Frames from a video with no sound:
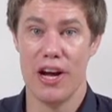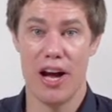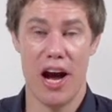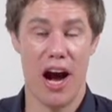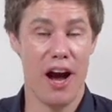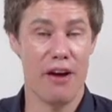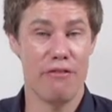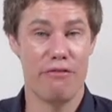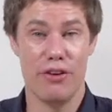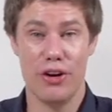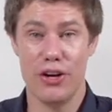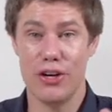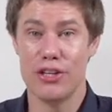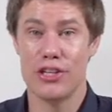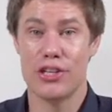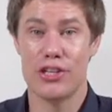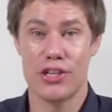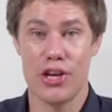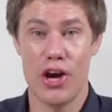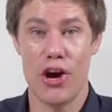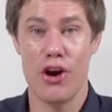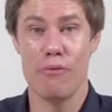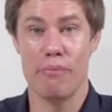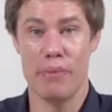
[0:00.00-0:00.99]
I've learned
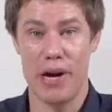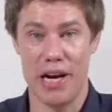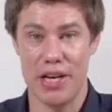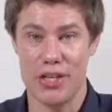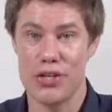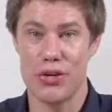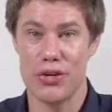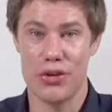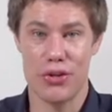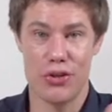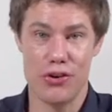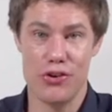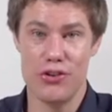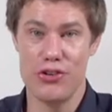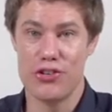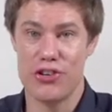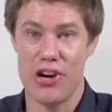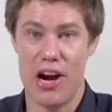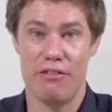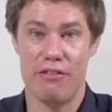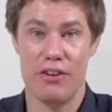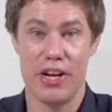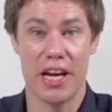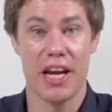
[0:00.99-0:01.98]
so much through
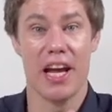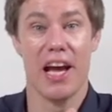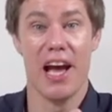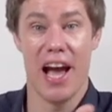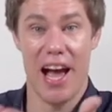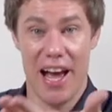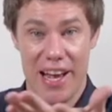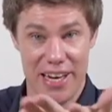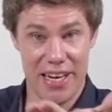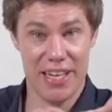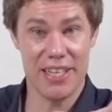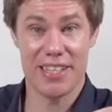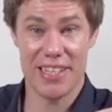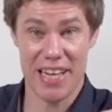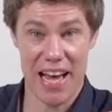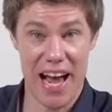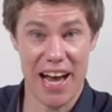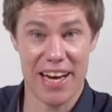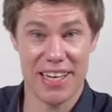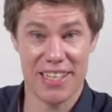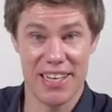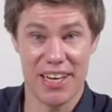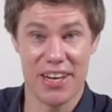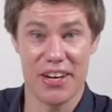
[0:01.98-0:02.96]
traveling and
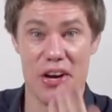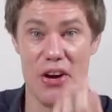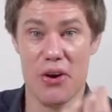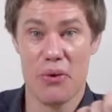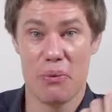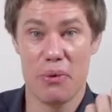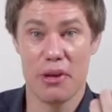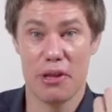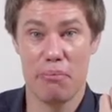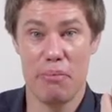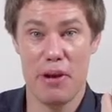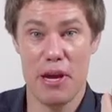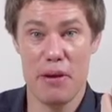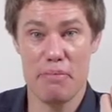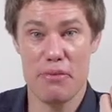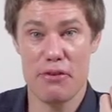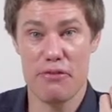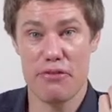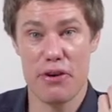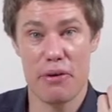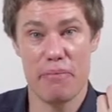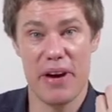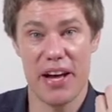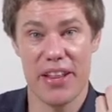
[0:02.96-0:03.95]
interacting with people
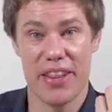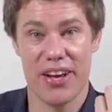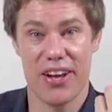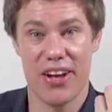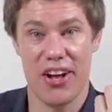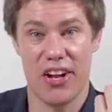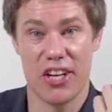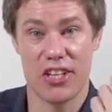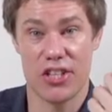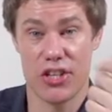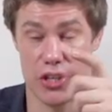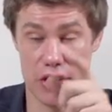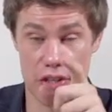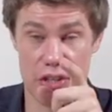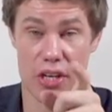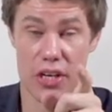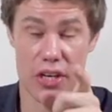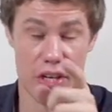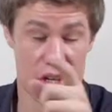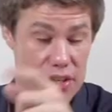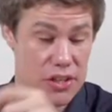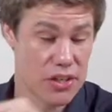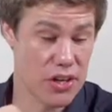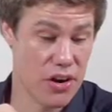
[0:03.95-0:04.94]
from other cultures.
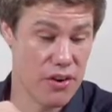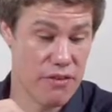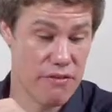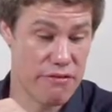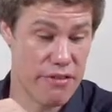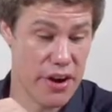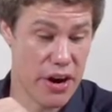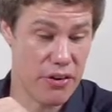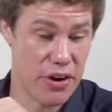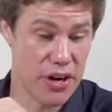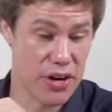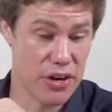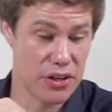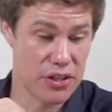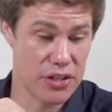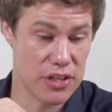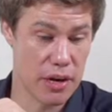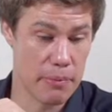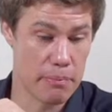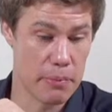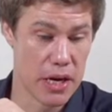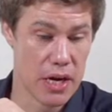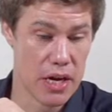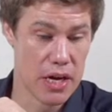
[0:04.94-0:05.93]
So very good
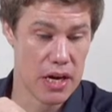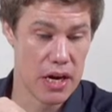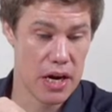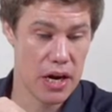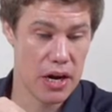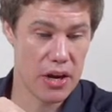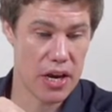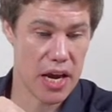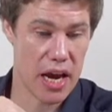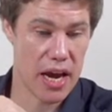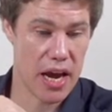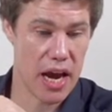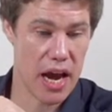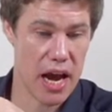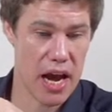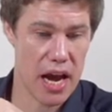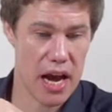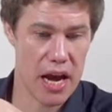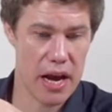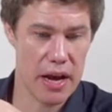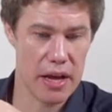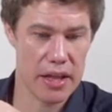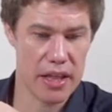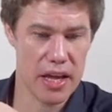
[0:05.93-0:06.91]
tip. Okay,
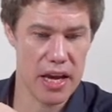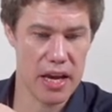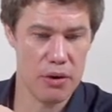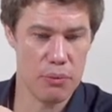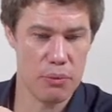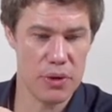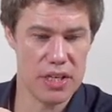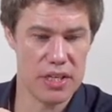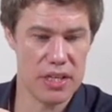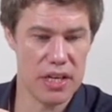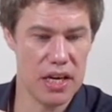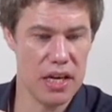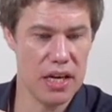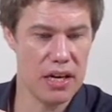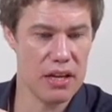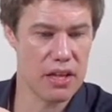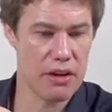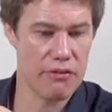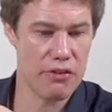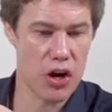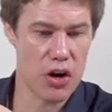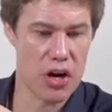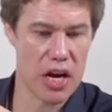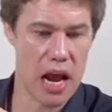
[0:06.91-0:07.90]
uh, then we see the
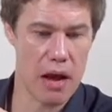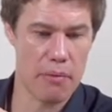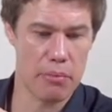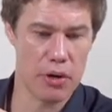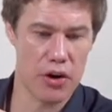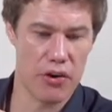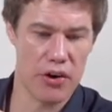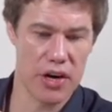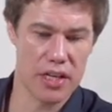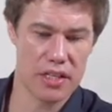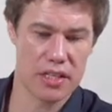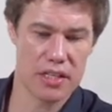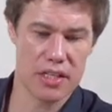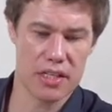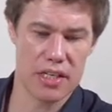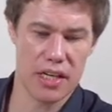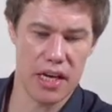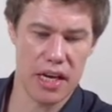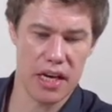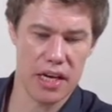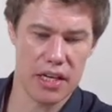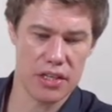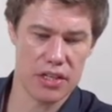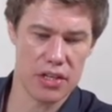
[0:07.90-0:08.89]
vocabulary is
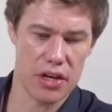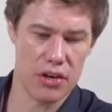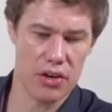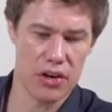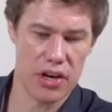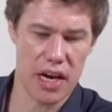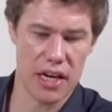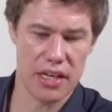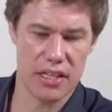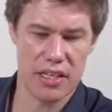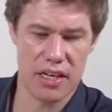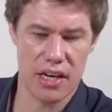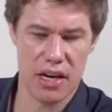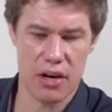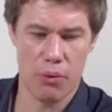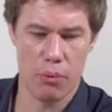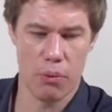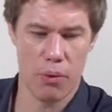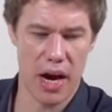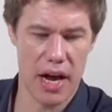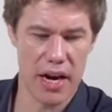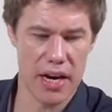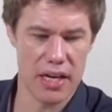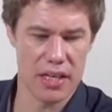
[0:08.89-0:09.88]
tiered. So you get tier
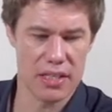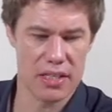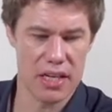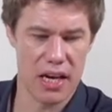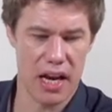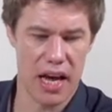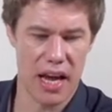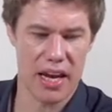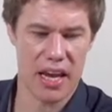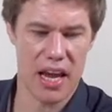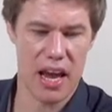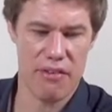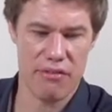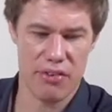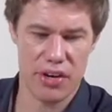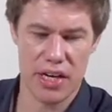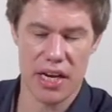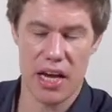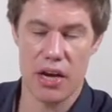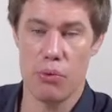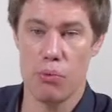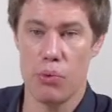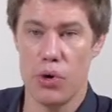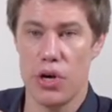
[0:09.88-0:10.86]
one is like
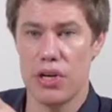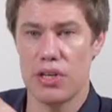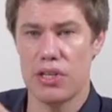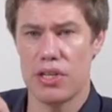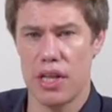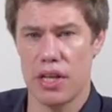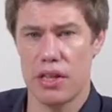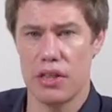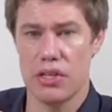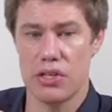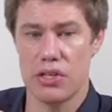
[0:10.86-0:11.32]
everyday words that the